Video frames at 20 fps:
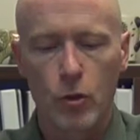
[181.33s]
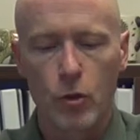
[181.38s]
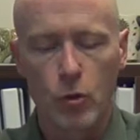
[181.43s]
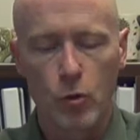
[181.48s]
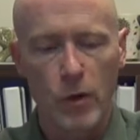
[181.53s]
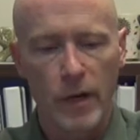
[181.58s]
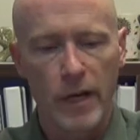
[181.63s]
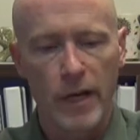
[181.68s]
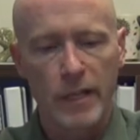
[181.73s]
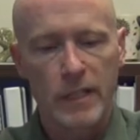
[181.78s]

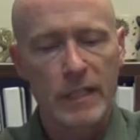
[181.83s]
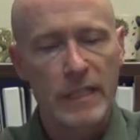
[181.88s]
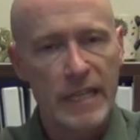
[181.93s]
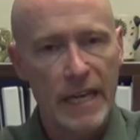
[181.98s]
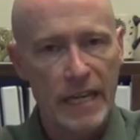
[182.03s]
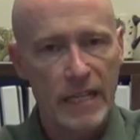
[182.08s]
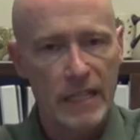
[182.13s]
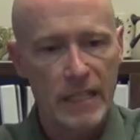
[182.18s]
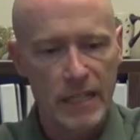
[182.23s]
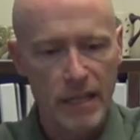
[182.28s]
to a
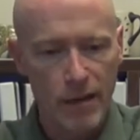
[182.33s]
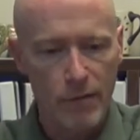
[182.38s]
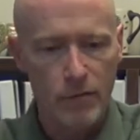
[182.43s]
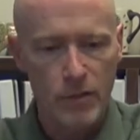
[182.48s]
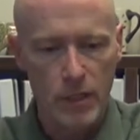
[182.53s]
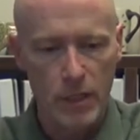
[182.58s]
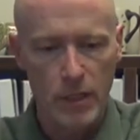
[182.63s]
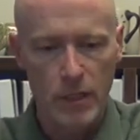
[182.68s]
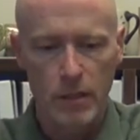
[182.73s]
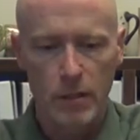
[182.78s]

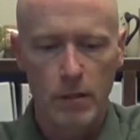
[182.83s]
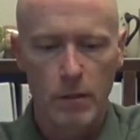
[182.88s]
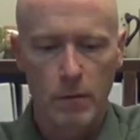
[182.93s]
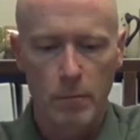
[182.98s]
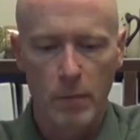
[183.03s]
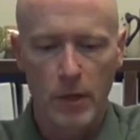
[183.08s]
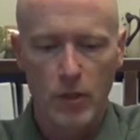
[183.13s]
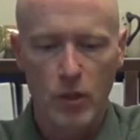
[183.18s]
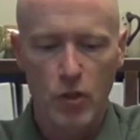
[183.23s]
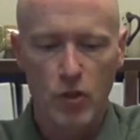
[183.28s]
TADF-D
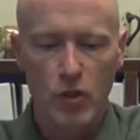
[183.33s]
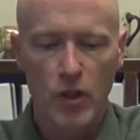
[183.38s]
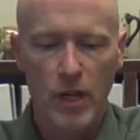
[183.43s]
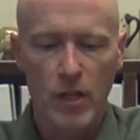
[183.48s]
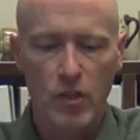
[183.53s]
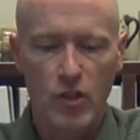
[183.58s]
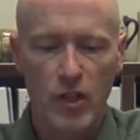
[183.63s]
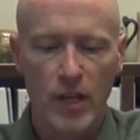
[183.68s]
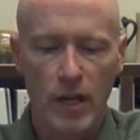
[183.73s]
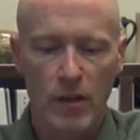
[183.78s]
by just
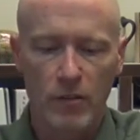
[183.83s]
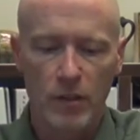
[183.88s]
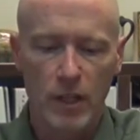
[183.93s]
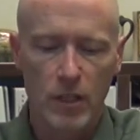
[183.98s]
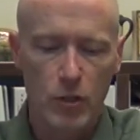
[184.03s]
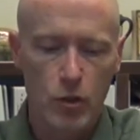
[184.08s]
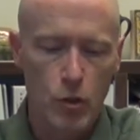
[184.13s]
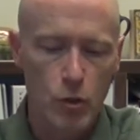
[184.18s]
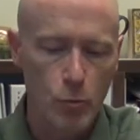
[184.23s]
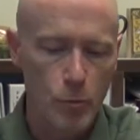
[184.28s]
changing out
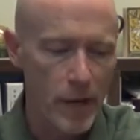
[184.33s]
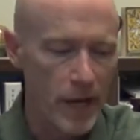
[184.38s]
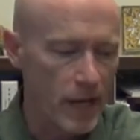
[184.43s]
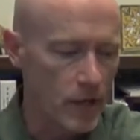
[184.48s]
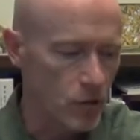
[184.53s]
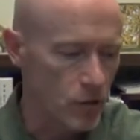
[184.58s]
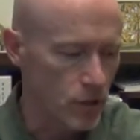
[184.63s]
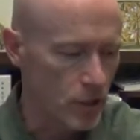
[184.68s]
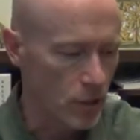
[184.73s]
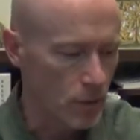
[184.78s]
these 2
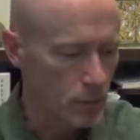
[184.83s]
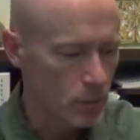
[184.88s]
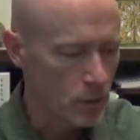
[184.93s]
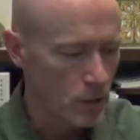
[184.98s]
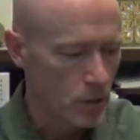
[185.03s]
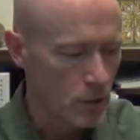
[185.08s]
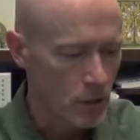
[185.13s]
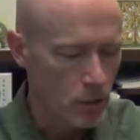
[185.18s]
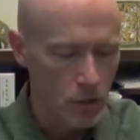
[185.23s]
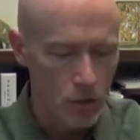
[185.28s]
pattern tips.
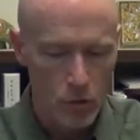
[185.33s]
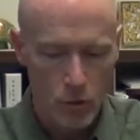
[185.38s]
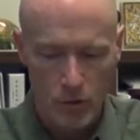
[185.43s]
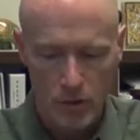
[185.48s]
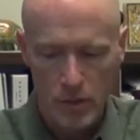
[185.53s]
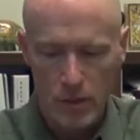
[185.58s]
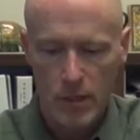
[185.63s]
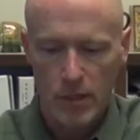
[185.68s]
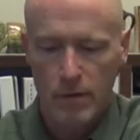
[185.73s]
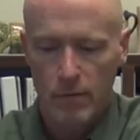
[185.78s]
So
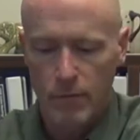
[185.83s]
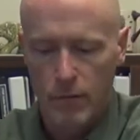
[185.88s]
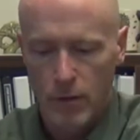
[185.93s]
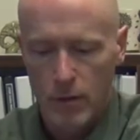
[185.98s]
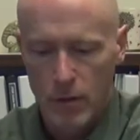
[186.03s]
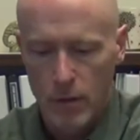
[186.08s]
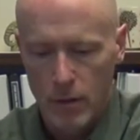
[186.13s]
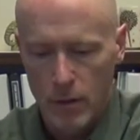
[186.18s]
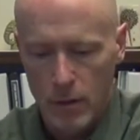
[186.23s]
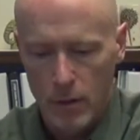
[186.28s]
instead of
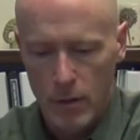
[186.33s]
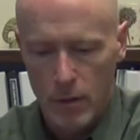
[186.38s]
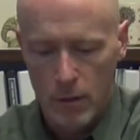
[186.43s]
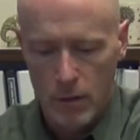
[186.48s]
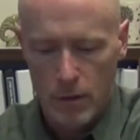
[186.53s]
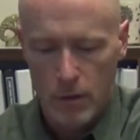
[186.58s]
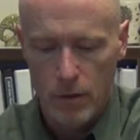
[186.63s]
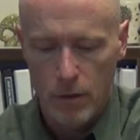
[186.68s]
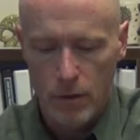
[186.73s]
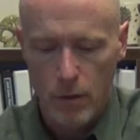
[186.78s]

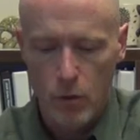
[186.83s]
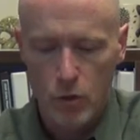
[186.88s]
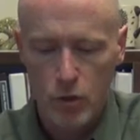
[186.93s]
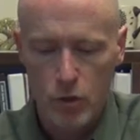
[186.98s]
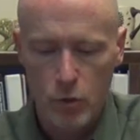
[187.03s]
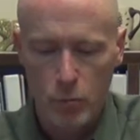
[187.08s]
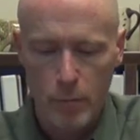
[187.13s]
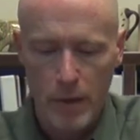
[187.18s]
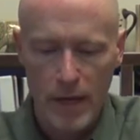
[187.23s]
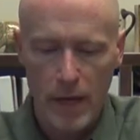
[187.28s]

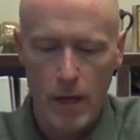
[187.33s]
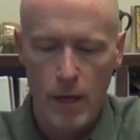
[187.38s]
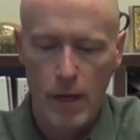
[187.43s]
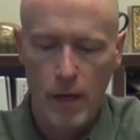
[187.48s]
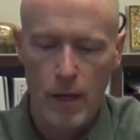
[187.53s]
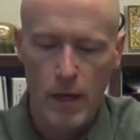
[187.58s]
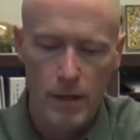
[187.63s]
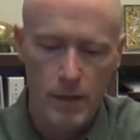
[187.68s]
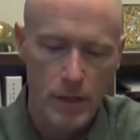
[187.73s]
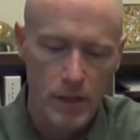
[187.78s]
those
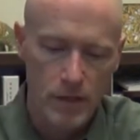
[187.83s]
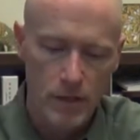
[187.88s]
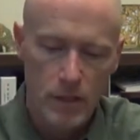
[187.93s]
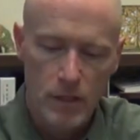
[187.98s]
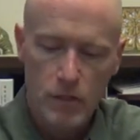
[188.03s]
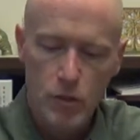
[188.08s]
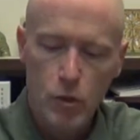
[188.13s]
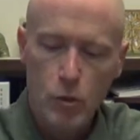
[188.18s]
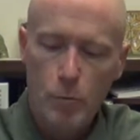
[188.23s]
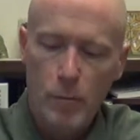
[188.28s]

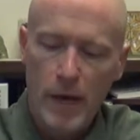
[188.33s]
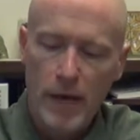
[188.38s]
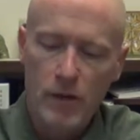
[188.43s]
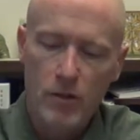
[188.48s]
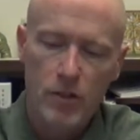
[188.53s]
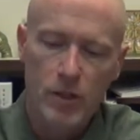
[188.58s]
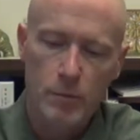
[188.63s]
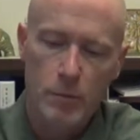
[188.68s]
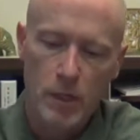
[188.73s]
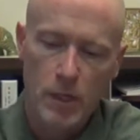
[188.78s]
the 2
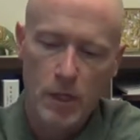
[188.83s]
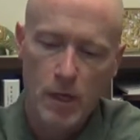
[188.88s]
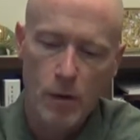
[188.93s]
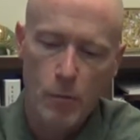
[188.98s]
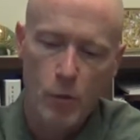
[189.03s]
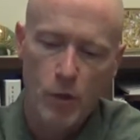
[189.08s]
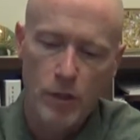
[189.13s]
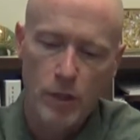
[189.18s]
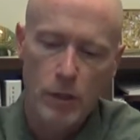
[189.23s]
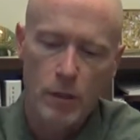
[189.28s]
pattern tips that
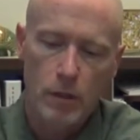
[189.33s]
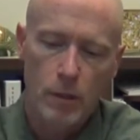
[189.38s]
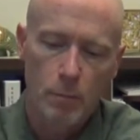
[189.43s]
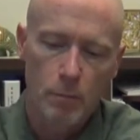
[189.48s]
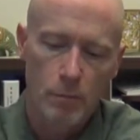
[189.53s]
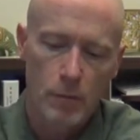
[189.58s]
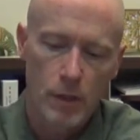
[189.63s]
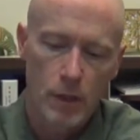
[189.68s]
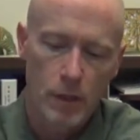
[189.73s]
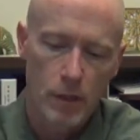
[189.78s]
come with it,
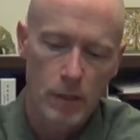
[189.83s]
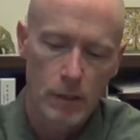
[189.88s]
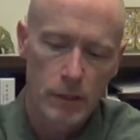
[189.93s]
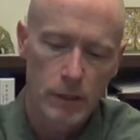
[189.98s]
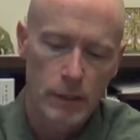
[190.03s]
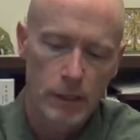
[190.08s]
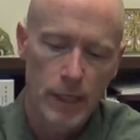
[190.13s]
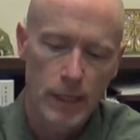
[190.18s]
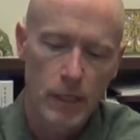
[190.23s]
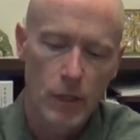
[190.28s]
the
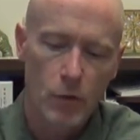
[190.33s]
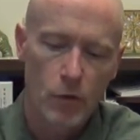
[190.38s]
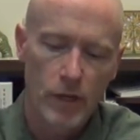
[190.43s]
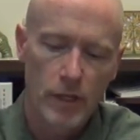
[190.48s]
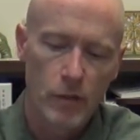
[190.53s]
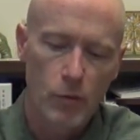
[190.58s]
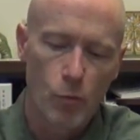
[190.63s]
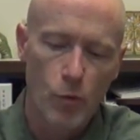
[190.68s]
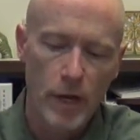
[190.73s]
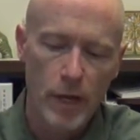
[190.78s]
yellow
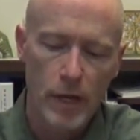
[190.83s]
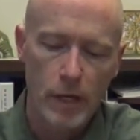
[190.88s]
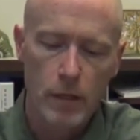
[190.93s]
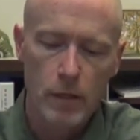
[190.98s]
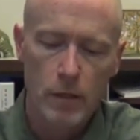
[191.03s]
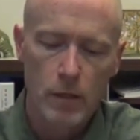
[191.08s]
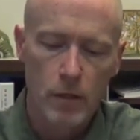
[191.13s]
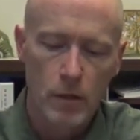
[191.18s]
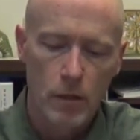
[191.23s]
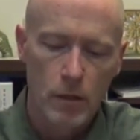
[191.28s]
and the
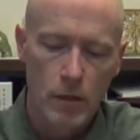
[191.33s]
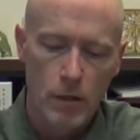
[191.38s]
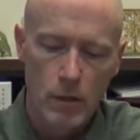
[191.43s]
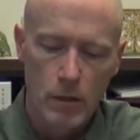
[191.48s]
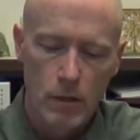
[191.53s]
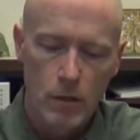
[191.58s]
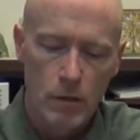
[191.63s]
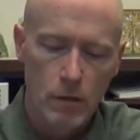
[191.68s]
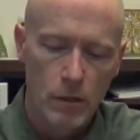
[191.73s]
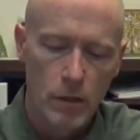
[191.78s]
red,
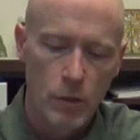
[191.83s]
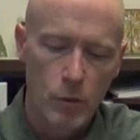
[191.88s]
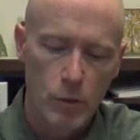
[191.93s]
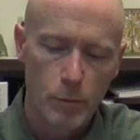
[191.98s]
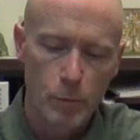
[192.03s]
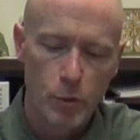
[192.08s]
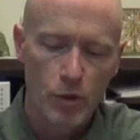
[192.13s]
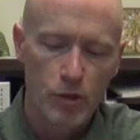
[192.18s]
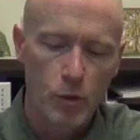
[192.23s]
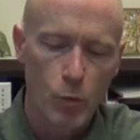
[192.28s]
you
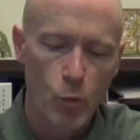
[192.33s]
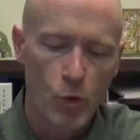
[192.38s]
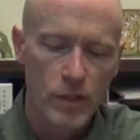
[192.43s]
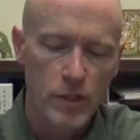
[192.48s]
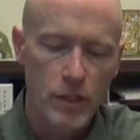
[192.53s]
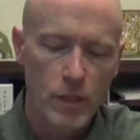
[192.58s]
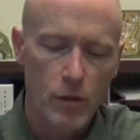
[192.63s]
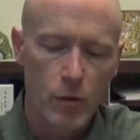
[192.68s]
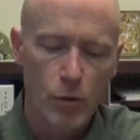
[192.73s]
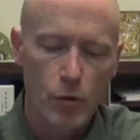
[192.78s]
would put the
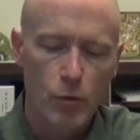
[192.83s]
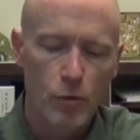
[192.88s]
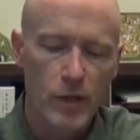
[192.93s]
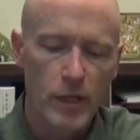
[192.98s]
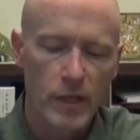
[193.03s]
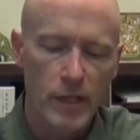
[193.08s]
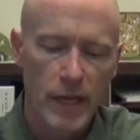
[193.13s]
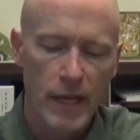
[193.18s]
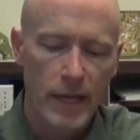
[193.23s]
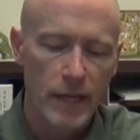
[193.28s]

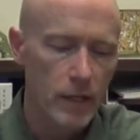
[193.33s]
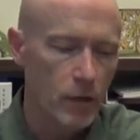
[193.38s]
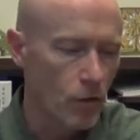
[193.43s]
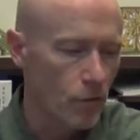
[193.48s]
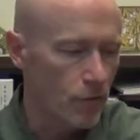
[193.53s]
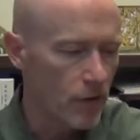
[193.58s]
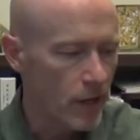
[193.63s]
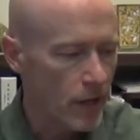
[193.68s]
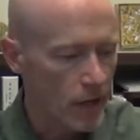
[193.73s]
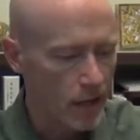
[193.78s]
11003 and the
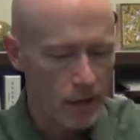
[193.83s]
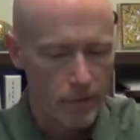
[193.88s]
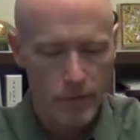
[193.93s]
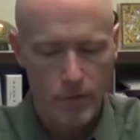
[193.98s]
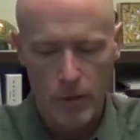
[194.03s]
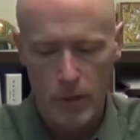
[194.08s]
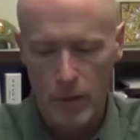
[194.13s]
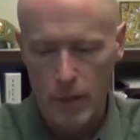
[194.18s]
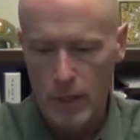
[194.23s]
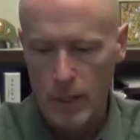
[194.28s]
8005